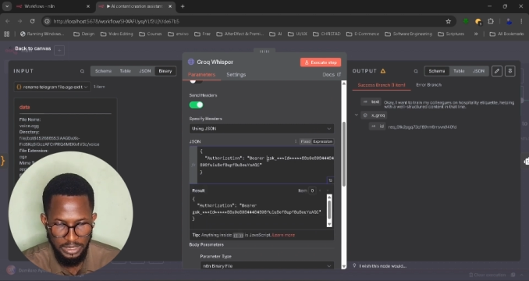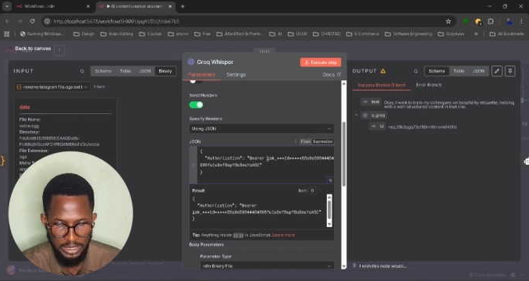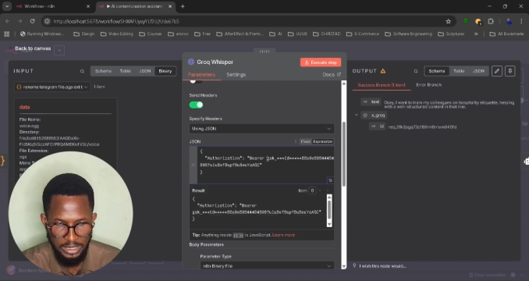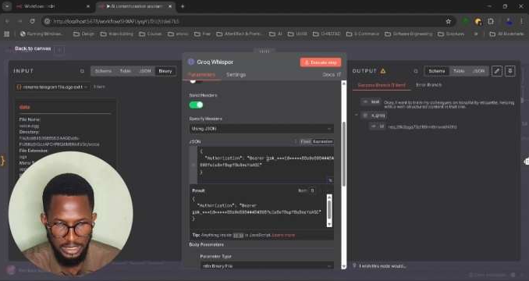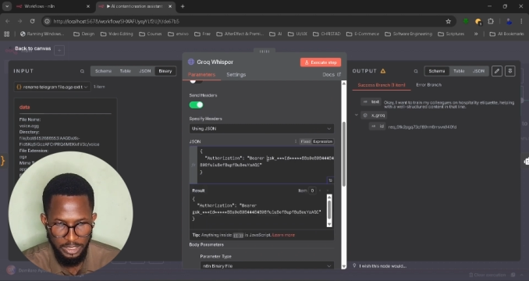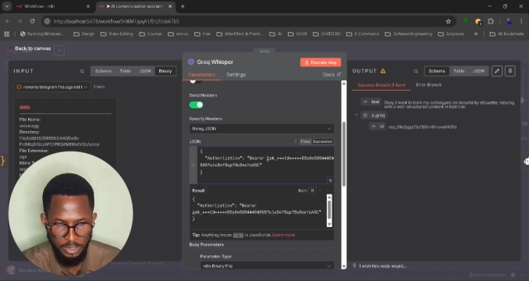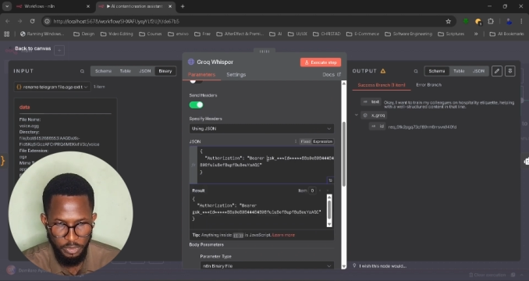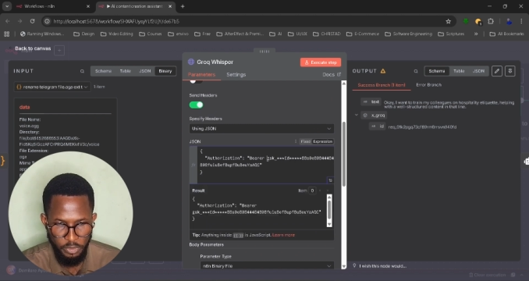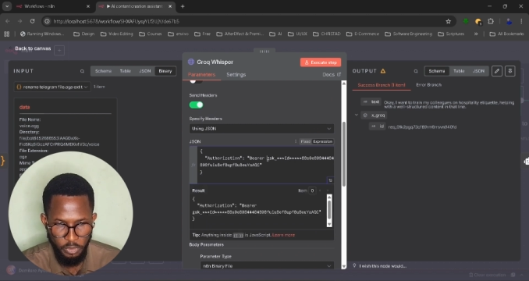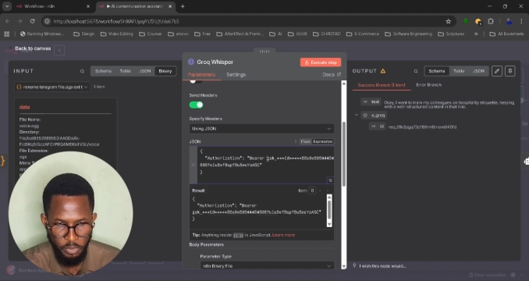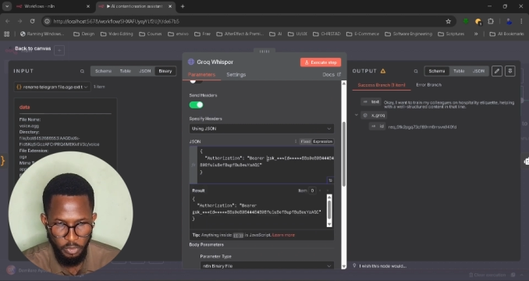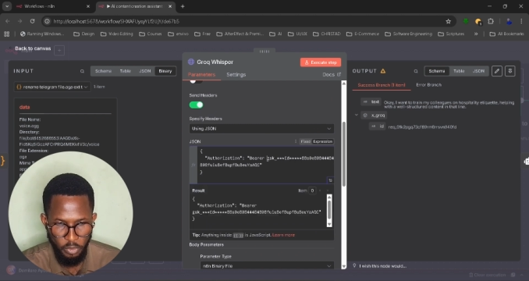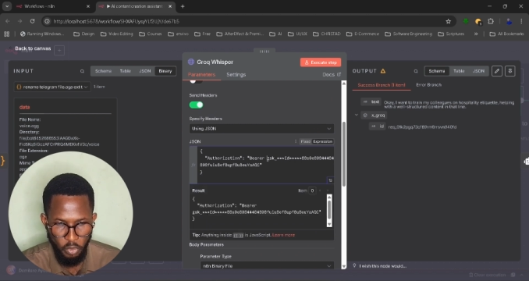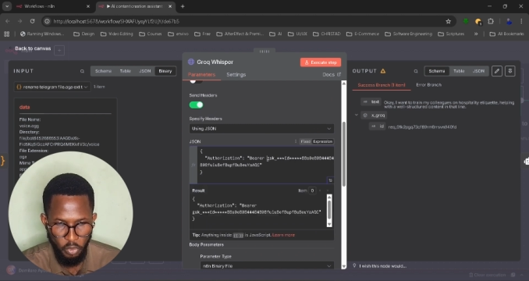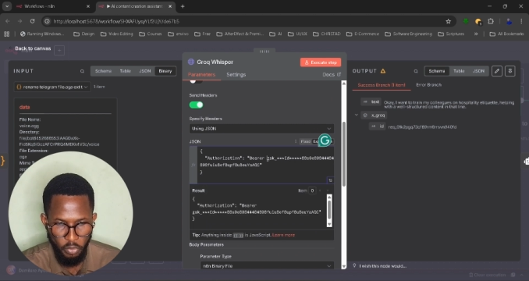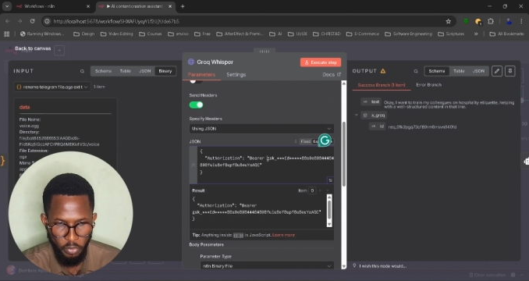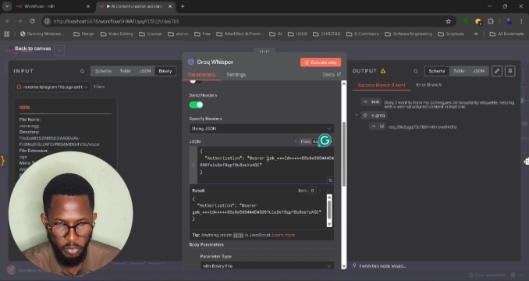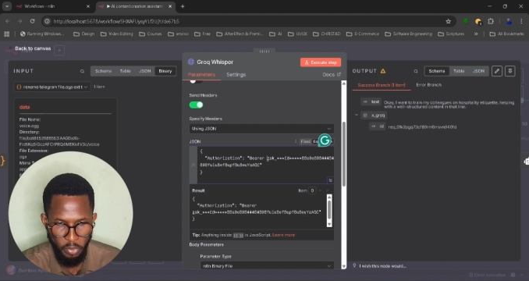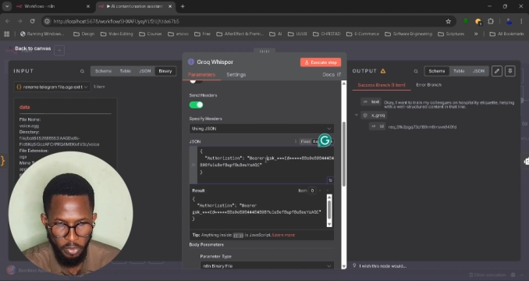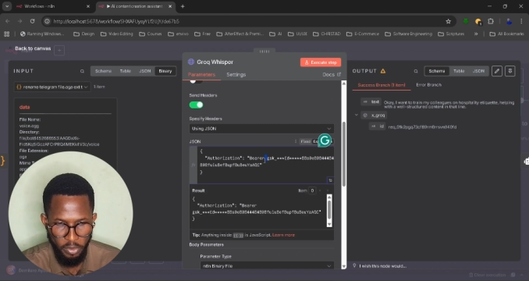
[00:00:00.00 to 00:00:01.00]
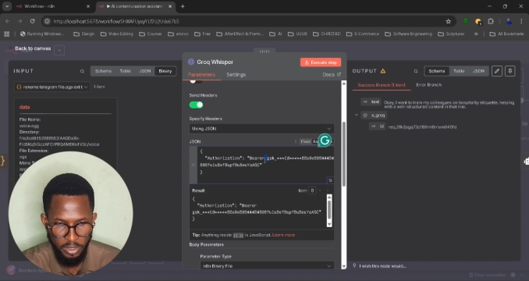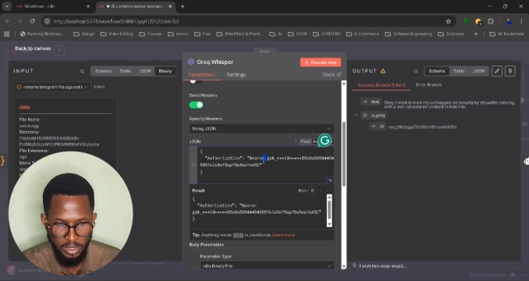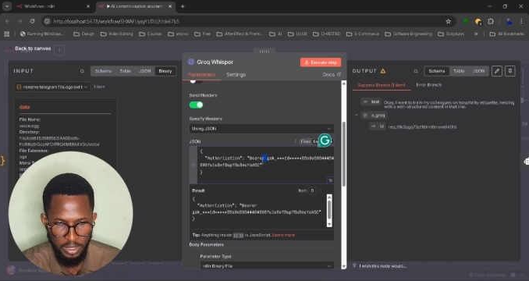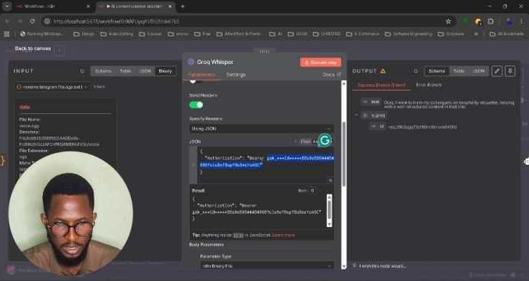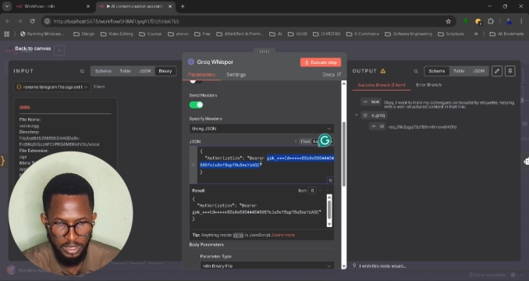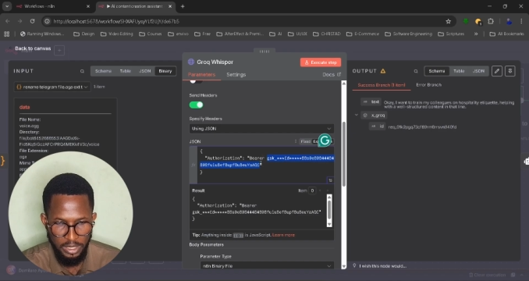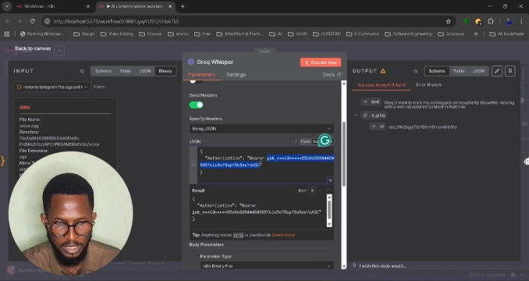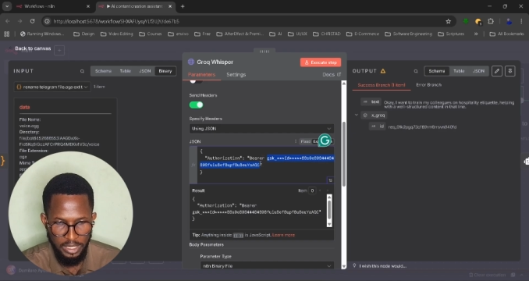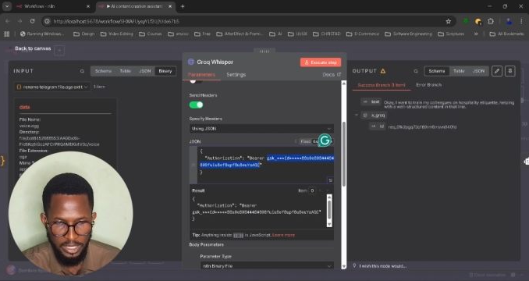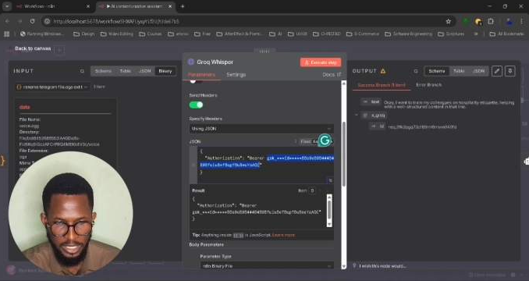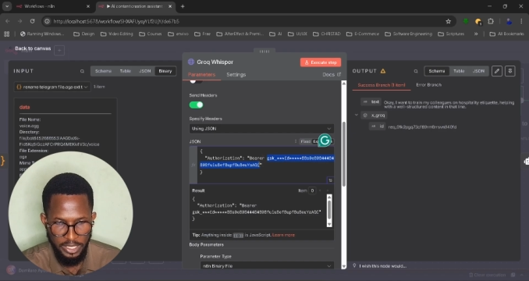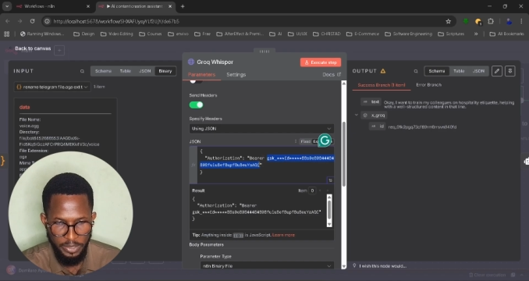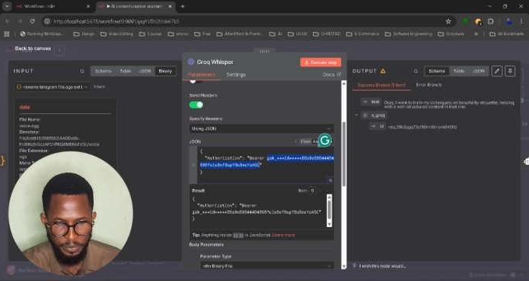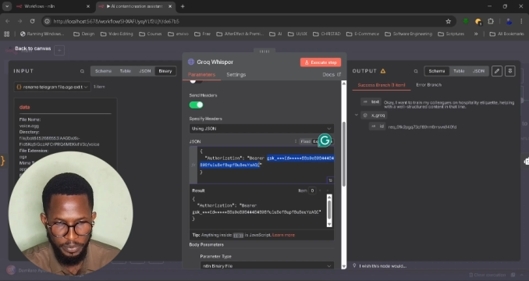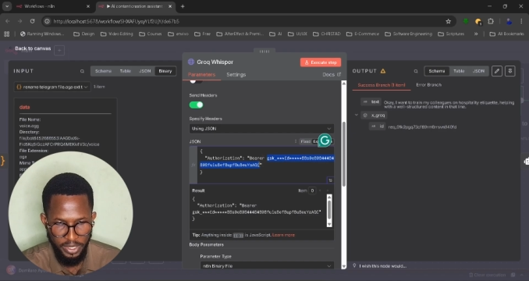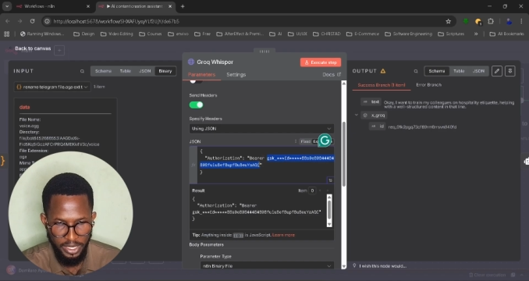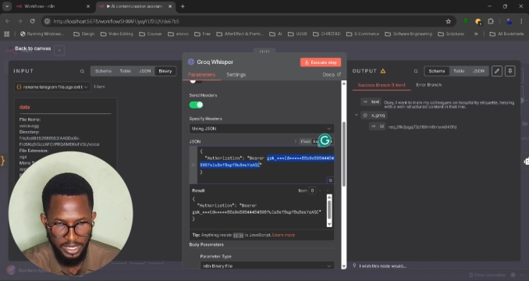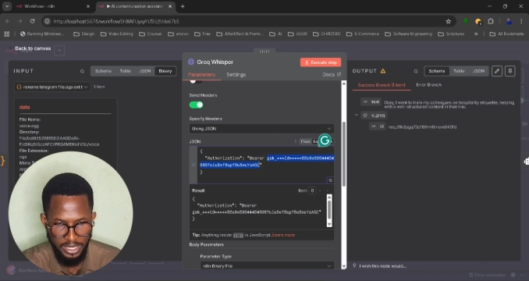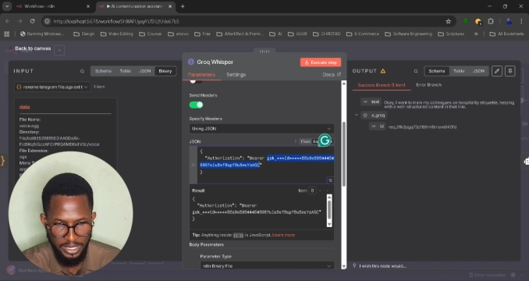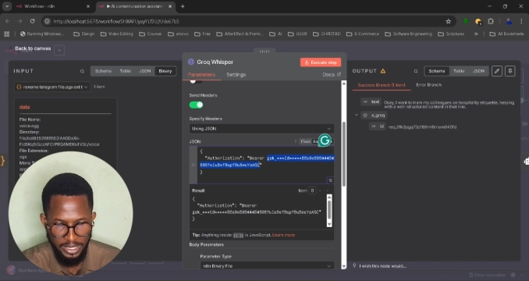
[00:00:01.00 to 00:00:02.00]
in your Groq
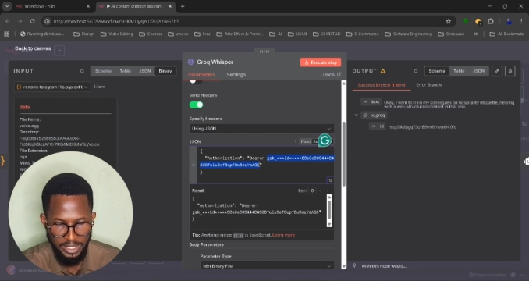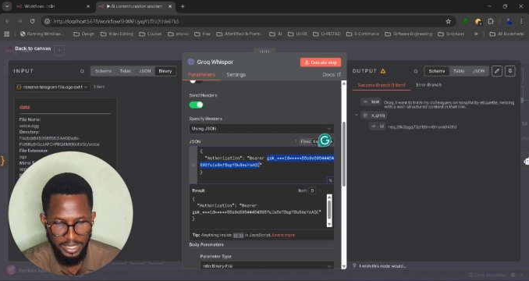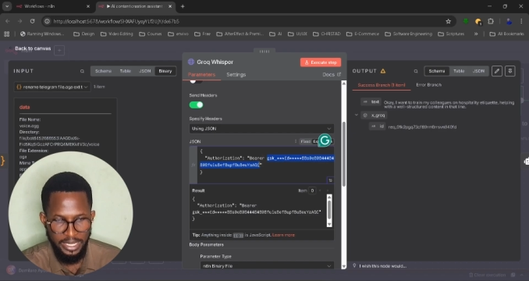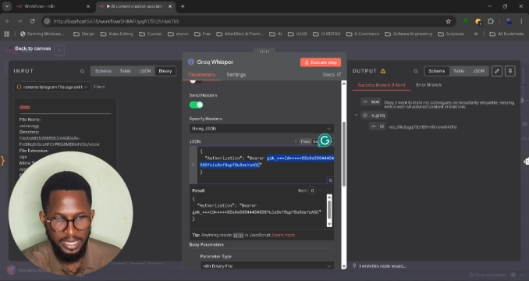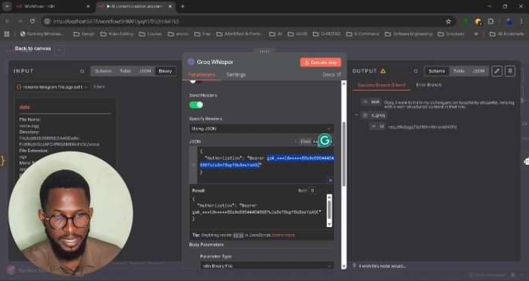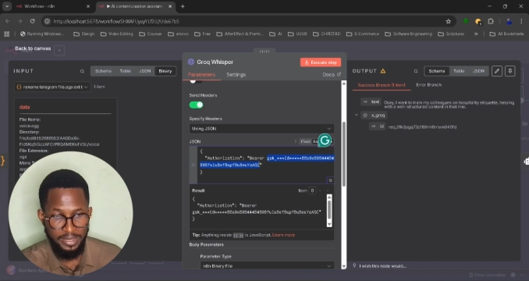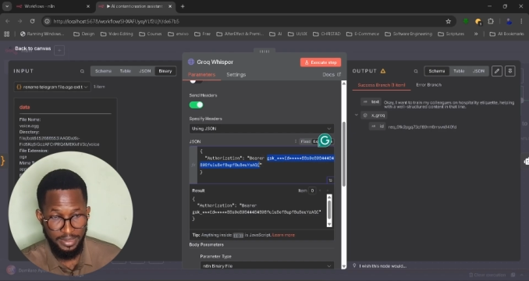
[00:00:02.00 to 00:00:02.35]
API.